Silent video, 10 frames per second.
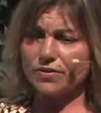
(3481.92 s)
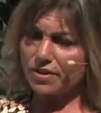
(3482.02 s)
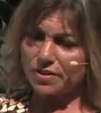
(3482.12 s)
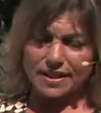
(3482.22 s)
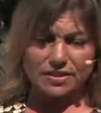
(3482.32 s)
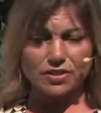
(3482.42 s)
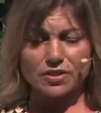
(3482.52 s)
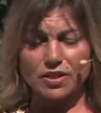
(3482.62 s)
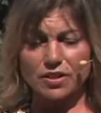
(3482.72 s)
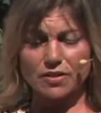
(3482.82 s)

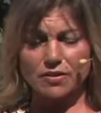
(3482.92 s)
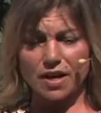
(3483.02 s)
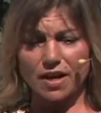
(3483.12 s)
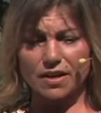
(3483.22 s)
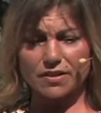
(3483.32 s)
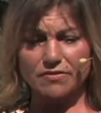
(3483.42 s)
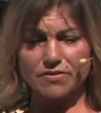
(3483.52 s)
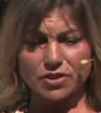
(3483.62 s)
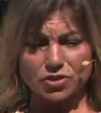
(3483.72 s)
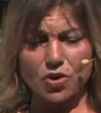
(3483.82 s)

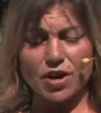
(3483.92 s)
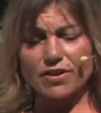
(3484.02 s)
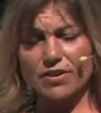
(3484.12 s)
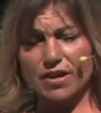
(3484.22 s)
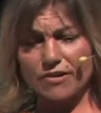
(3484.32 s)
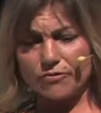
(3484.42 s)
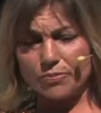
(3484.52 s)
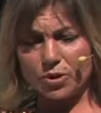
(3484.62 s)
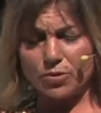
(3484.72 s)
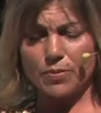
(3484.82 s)
the daughter
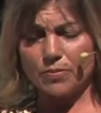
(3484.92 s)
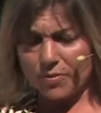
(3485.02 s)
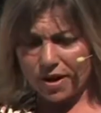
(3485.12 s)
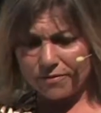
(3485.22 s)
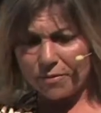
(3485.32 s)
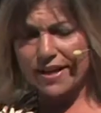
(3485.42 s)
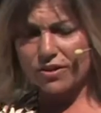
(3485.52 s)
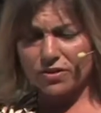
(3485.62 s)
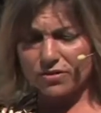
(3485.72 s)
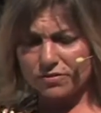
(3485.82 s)
of
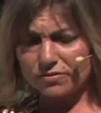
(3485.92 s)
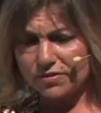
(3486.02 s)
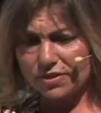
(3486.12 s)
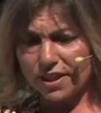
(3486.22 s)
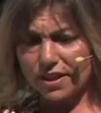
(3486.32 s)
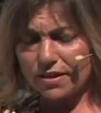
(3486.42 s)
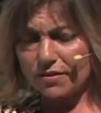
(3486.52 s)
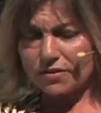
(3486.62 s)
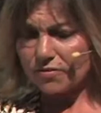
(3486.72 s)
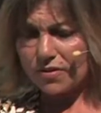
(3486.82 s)
Michael.
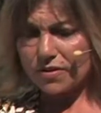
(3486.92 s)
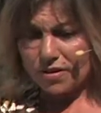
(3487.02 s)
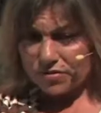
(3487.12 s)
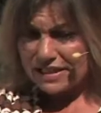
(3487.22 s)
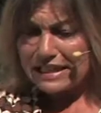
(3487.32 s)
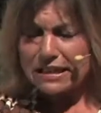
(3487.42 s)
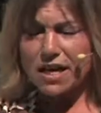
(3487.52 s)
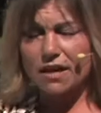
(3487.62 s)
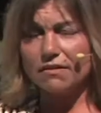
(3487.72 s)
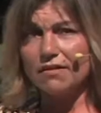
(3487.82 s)
It was
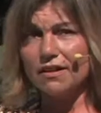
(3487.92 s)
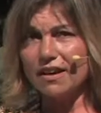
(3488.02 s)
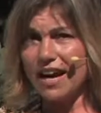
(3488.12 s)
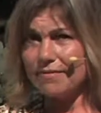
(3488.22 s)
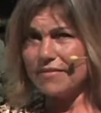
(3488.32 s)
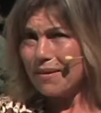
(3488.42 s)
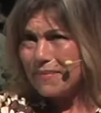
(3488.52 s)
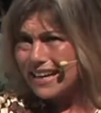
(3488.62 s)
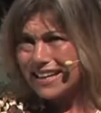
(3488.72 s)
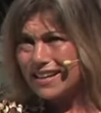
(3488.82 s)
Nina. I'm not
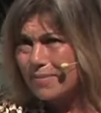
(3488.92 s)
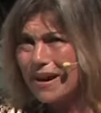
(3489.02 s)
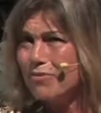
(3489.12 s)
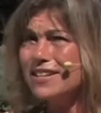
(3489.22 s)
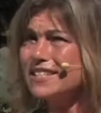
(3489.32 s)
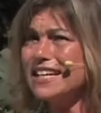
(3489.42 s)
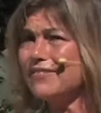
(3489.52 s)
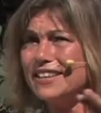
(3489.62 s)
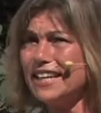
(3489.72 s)
making it up. I wasn't even